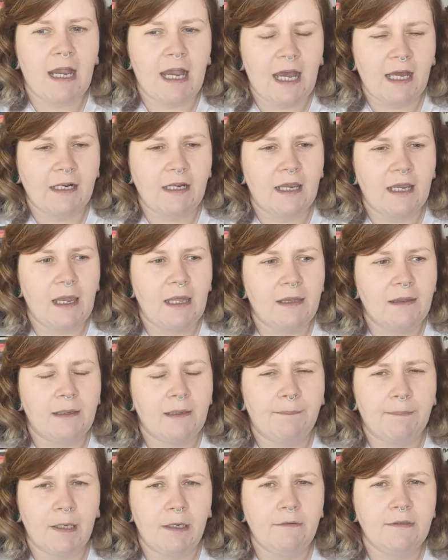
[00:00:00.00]
I had
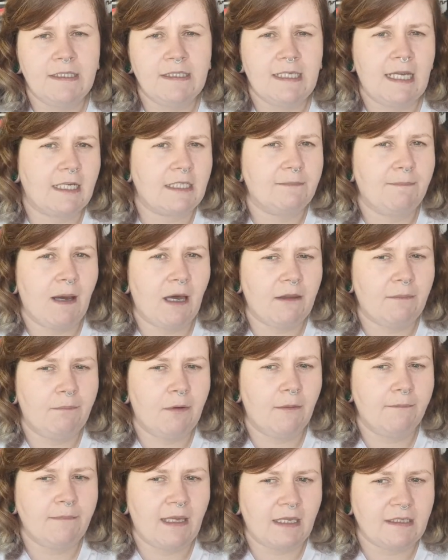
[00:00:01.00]
the Poo Sticks bath
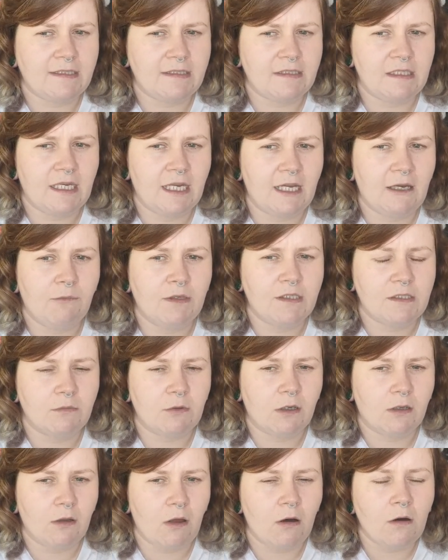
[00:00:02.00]
bomb yesterday with
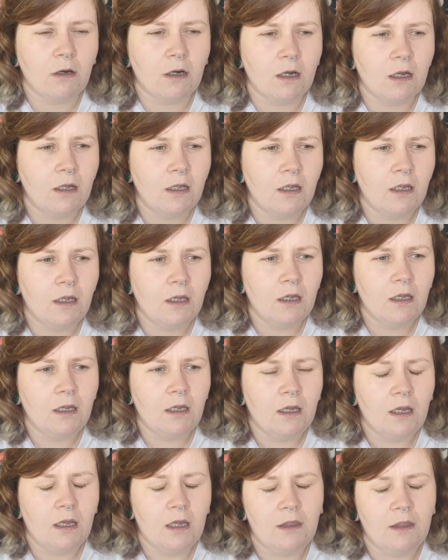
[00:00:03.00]
some Glog.
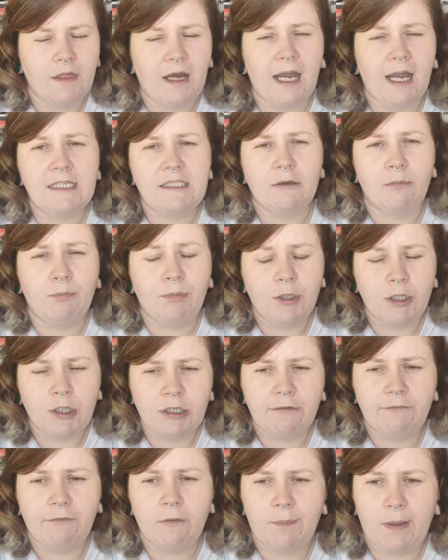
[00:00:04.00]
That is a
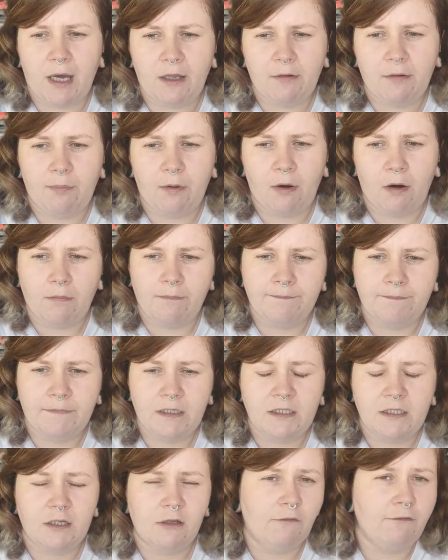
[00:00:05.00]
beautiful bath bomb.
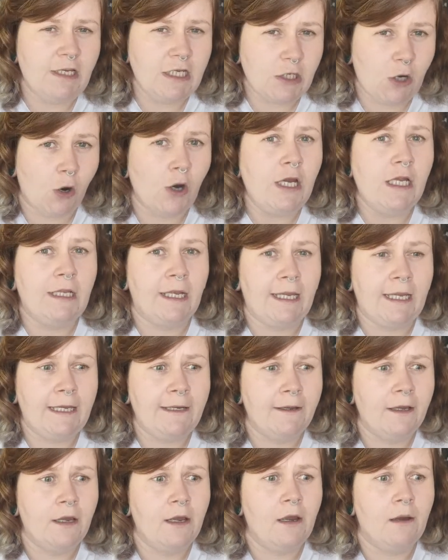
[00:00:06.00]
It's lovely and
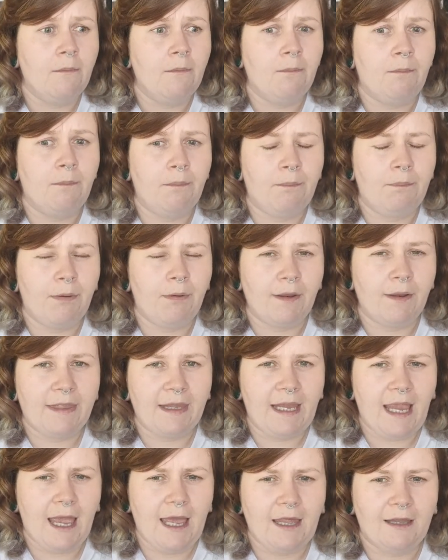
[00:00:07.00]
oily. But
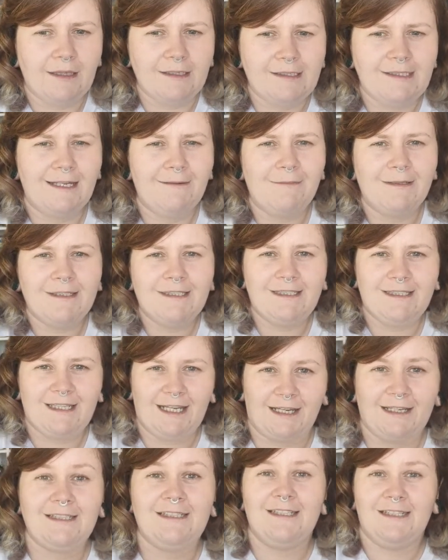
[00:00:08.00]
the cinnamon
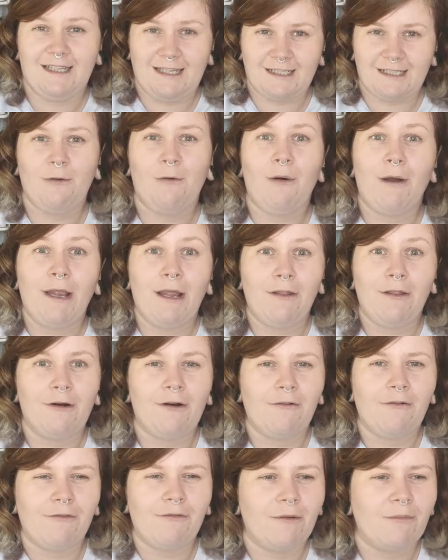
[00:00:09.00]
sticks, there's quite a
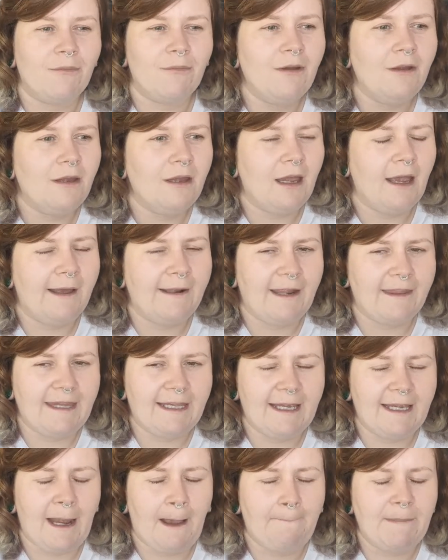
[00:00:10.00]
lot of them. And I
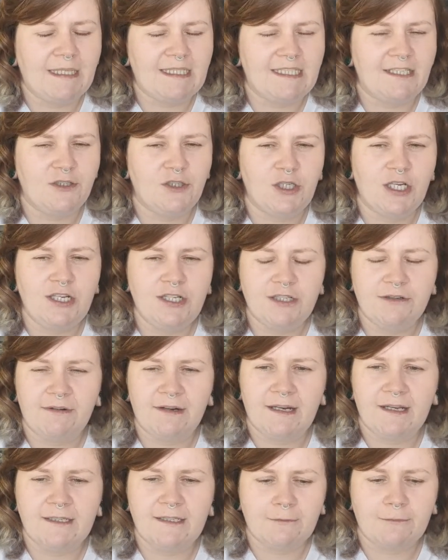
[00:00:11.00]
think it had bits of ginger
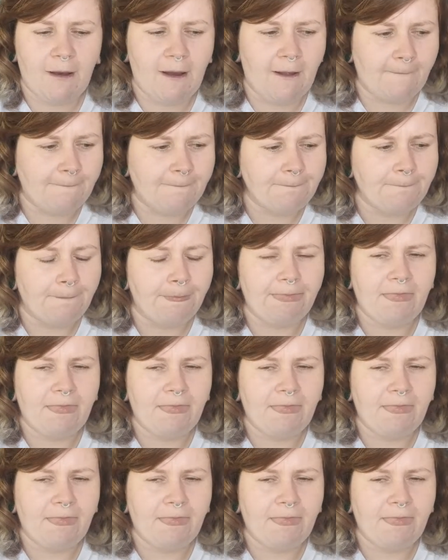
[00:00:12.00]
in it as well.